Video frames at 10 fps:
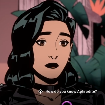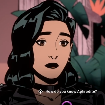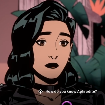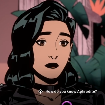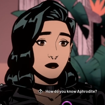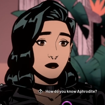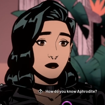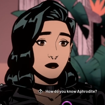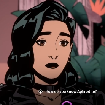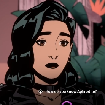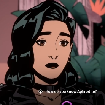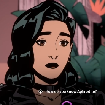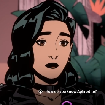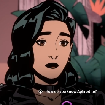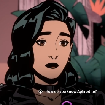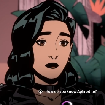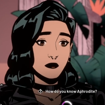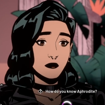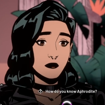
(silence)